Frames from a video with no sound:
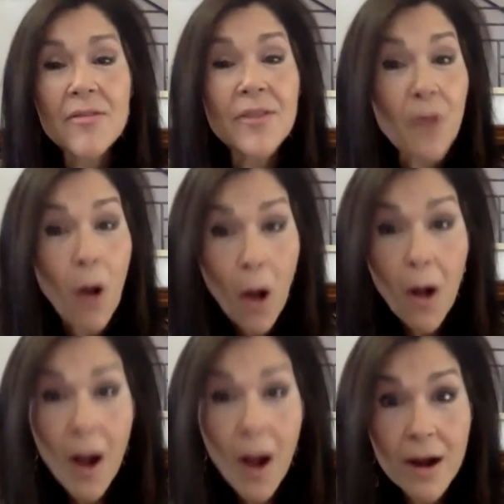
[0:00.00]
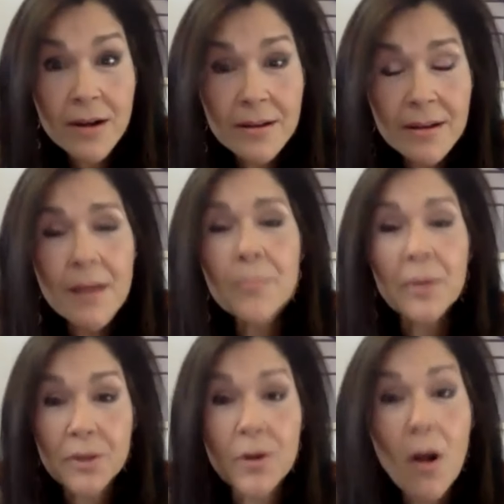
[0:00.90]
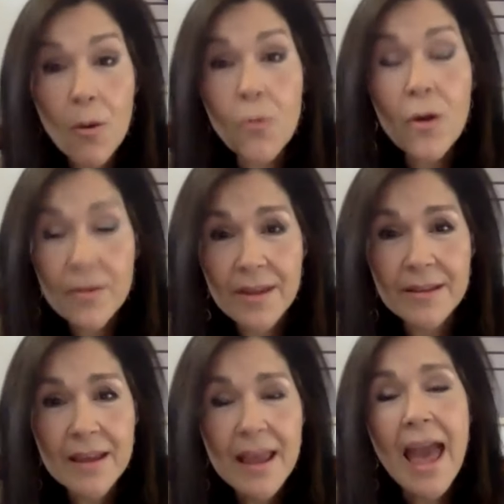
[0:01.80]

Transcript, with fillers: they're all hard but they're all worth it